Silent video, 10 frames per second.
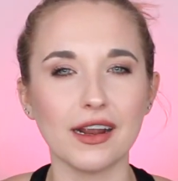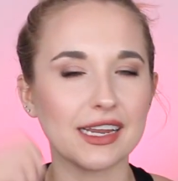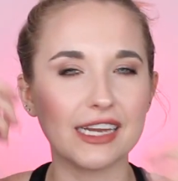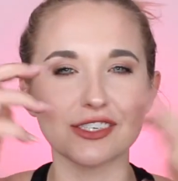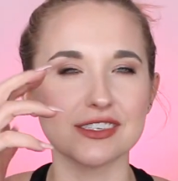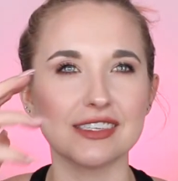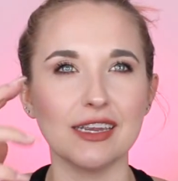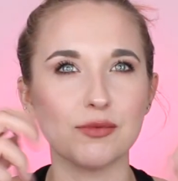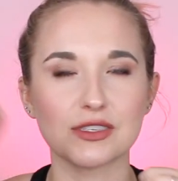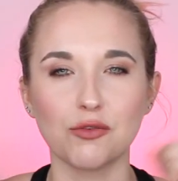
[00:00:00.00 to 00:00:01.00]
Like
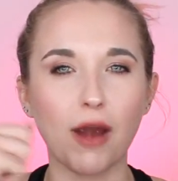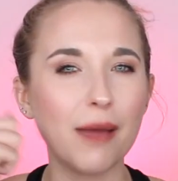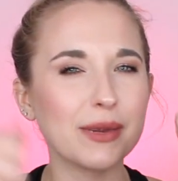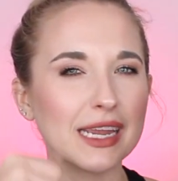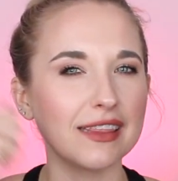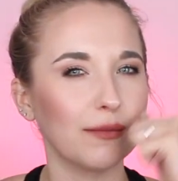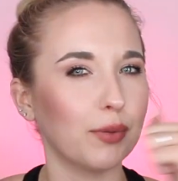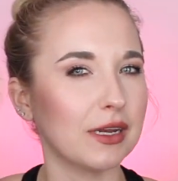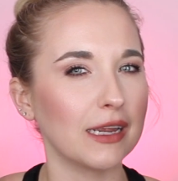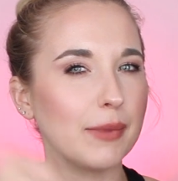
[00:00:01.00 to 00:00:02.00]
it was grabbing it and then
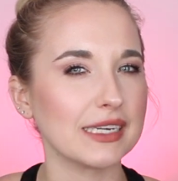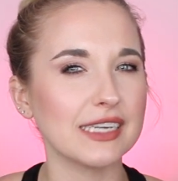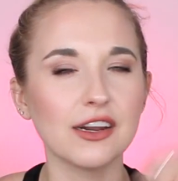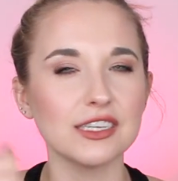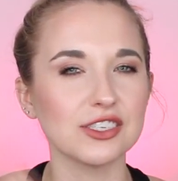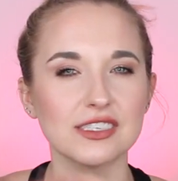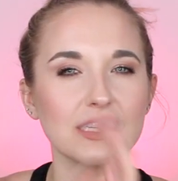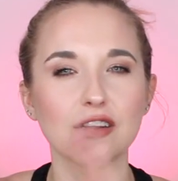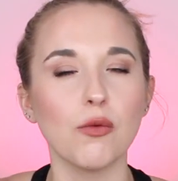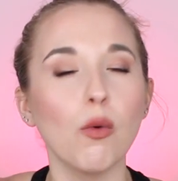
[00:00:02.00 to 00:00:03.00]
putting it back down. It just
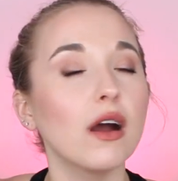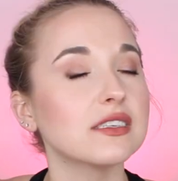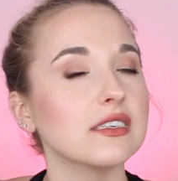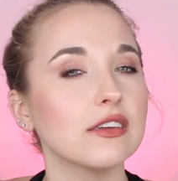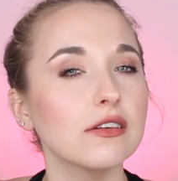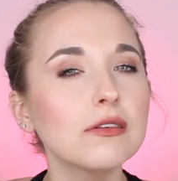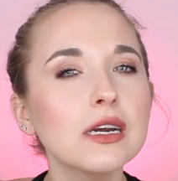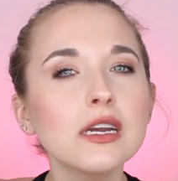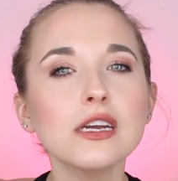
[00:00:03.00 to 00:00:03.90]
didn't know what to do.